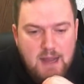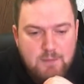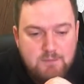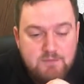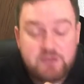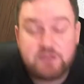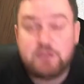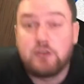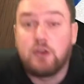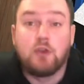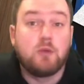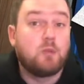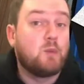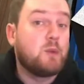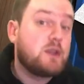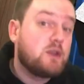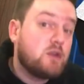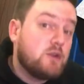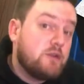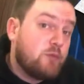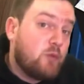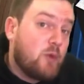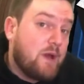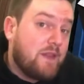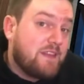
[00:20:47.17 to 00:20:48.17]
So we
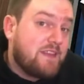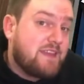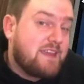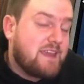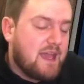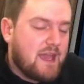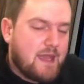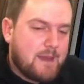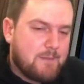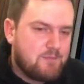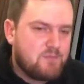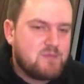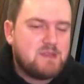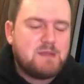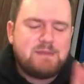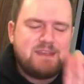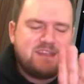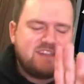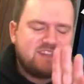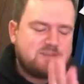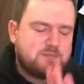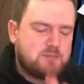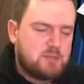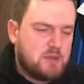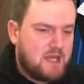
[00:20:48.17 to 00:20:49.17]
could have won the game. Let me
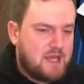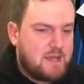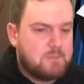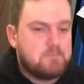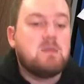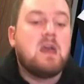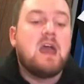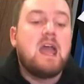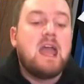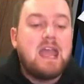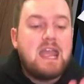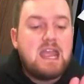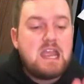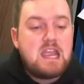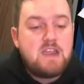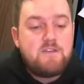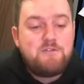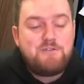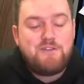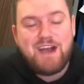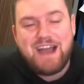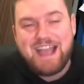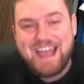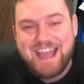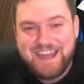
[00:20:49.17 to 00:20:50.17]
explain.
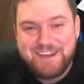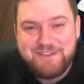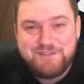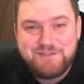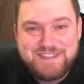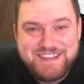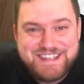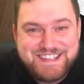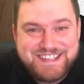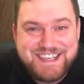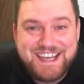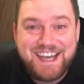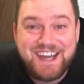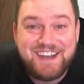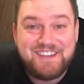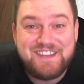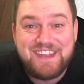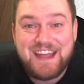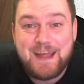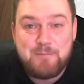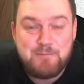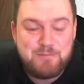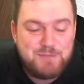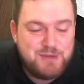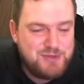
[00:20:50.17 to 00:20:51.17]
If I had have discarded
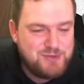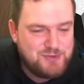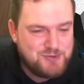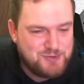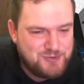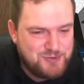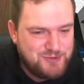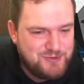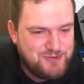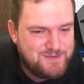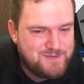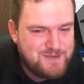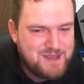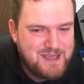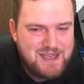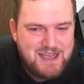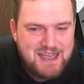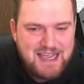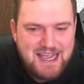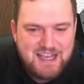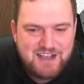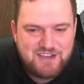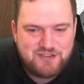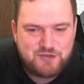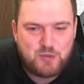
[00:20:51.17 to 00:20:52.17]
that Mew
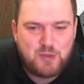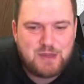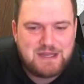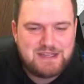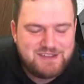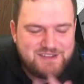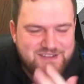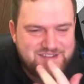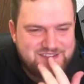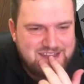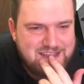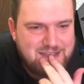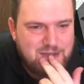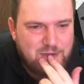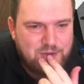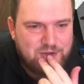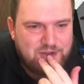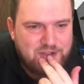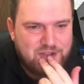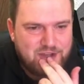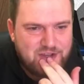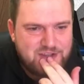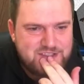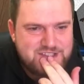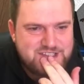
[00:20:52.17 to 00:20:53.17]
as well as the
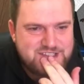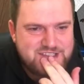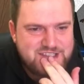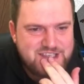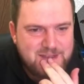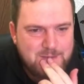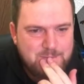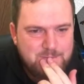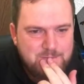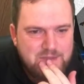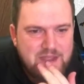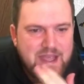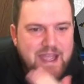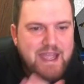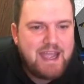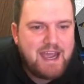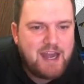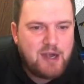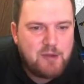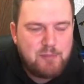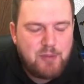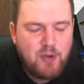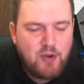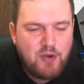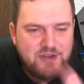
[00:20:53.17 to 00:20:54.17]
Eldegoss,
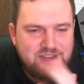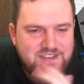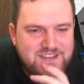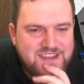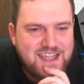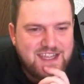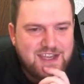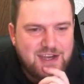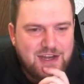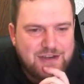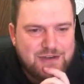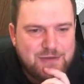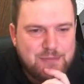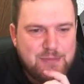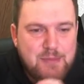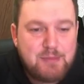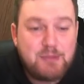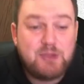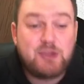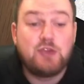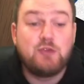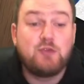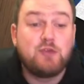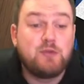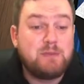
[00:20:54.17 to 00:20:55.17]
our opponent's Gengar and
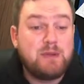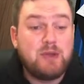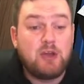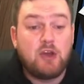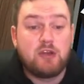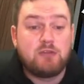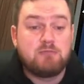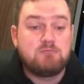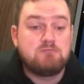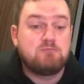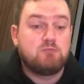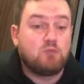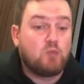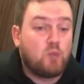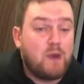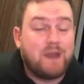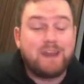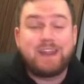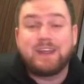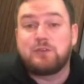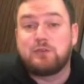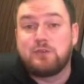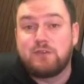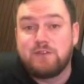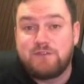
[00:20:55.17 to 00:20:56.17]
Mimikyu would be on
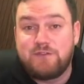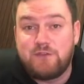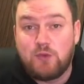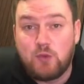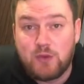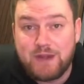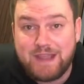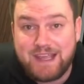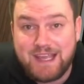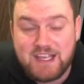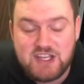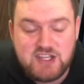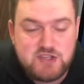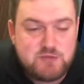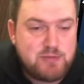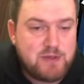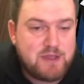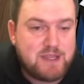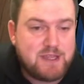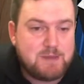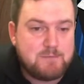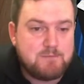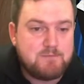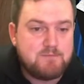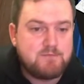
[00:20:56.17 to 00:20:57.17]
140
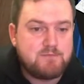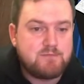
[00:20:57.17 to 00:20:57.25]
HP.